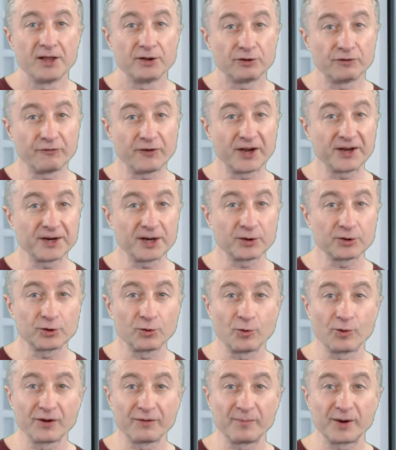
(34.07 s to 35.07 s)
To find out
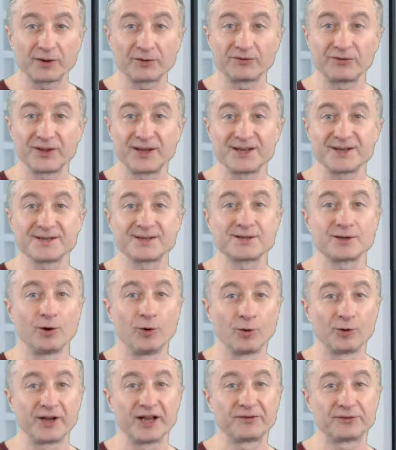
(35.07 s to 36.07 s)
all about this,
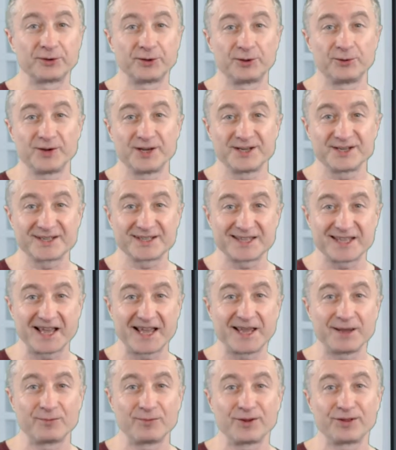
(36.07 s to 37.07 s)
all you have to do is
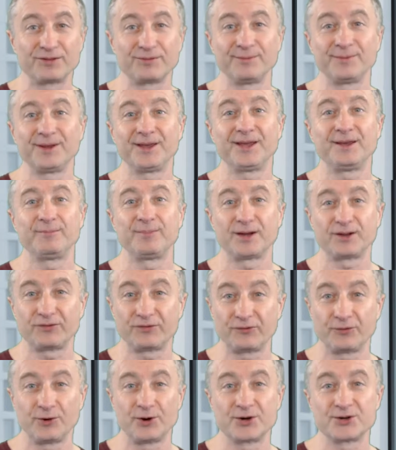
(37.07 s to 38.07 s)
stay with me. But
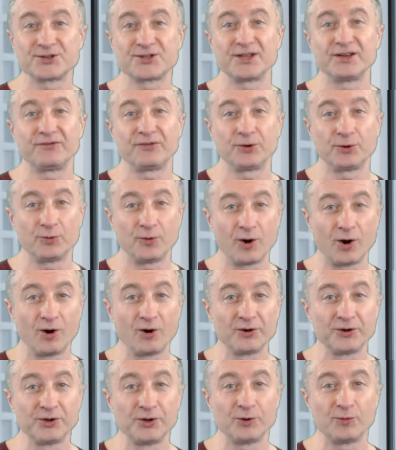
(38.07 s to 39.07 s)
first, if you
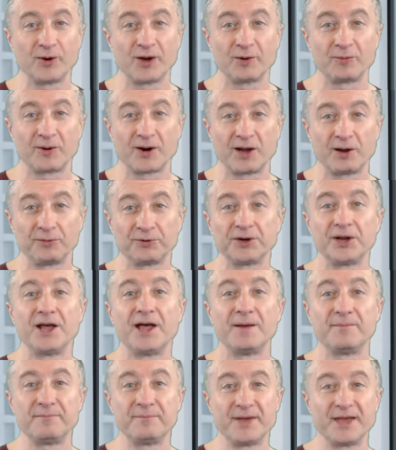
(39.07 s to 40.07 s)
are new around,
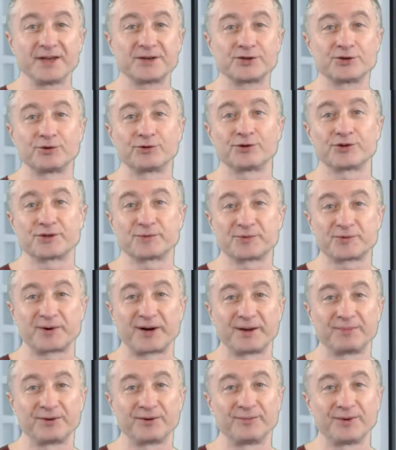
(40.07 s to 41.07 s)
make sure to
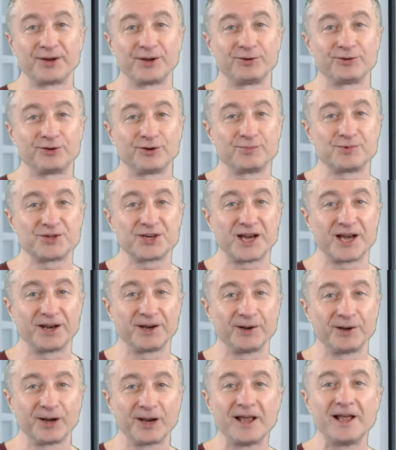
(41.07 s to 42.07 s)
subscribe to my YouTube
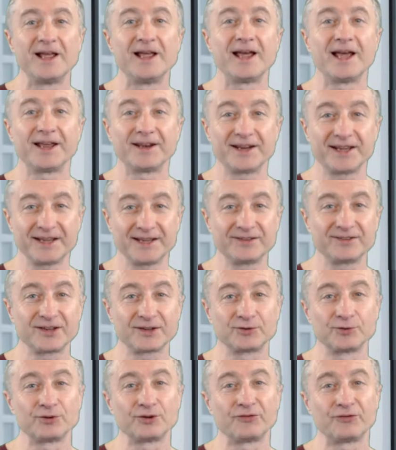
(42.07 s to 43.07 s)
channel and hit
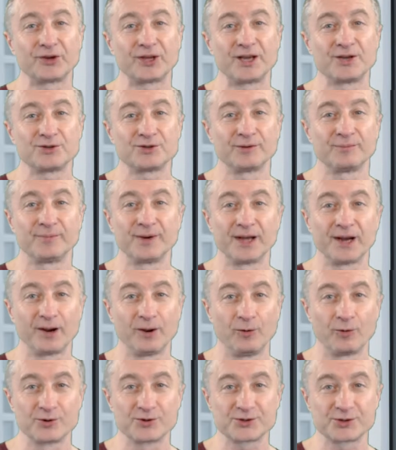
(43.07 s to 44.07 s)
that notification bell
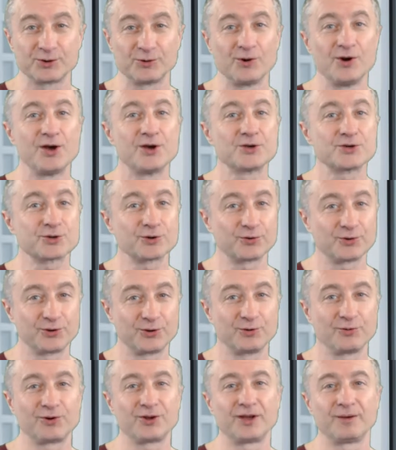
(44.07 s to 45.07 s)
also, so
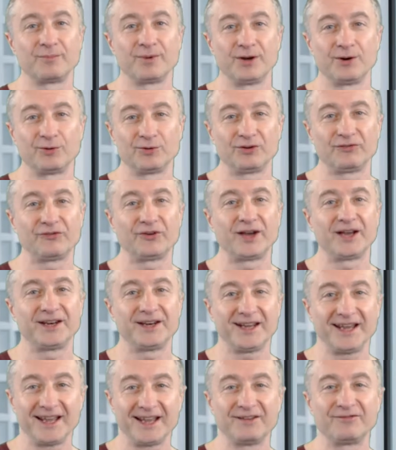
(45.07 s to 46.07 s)
you can be
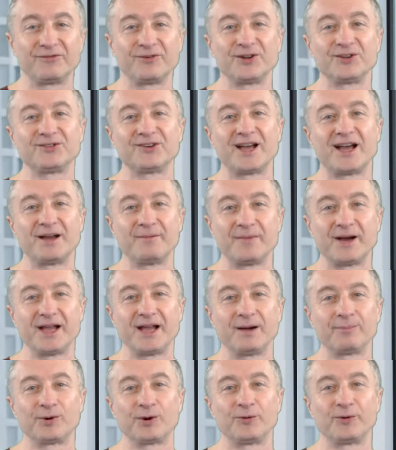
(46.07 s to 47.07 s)
notified every time I
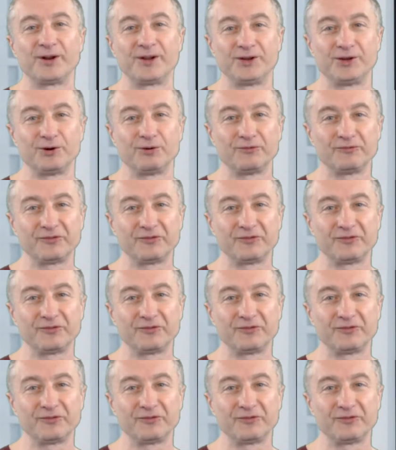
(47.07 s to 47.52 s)
upload a new